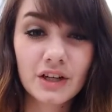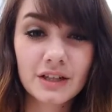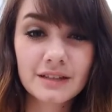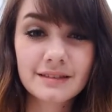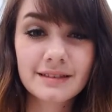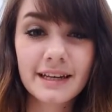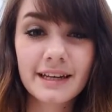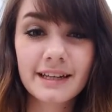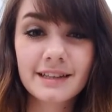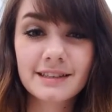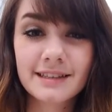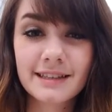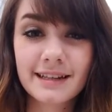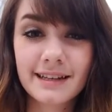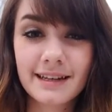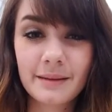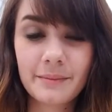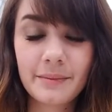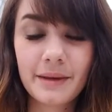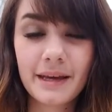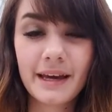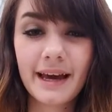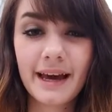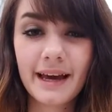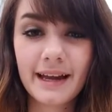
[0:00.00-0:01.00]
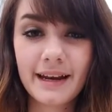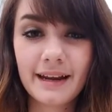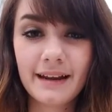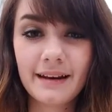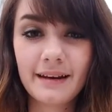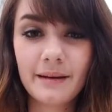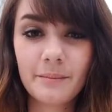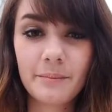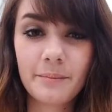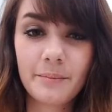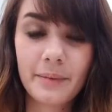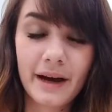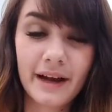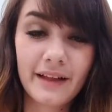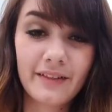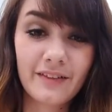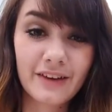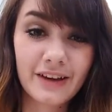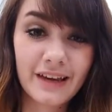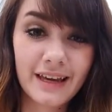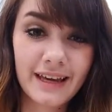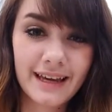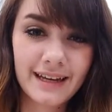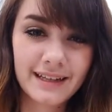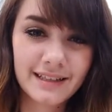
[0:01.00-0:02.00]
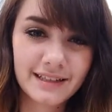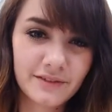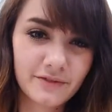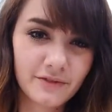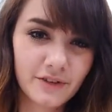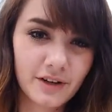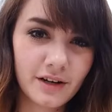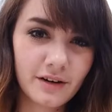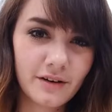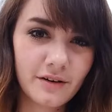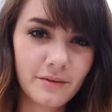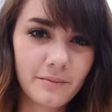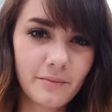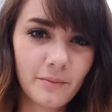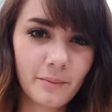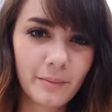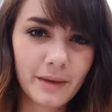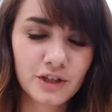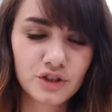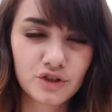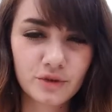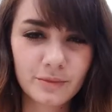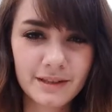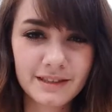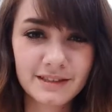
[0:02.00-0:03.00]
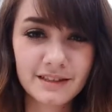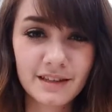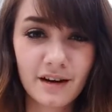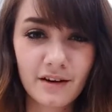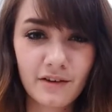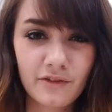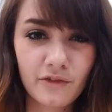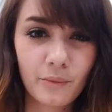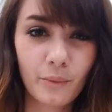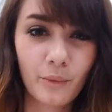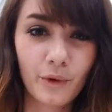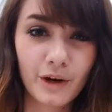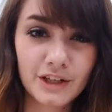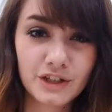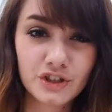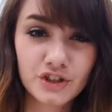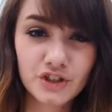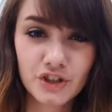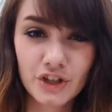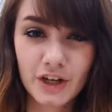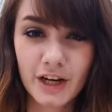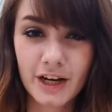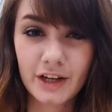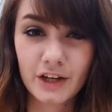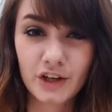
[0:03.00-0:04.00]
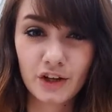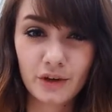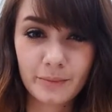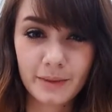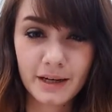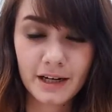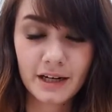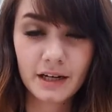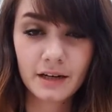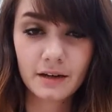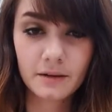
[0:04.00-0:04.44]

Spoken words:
like it's going to be headed by looking at different measurements of moisture and humidity.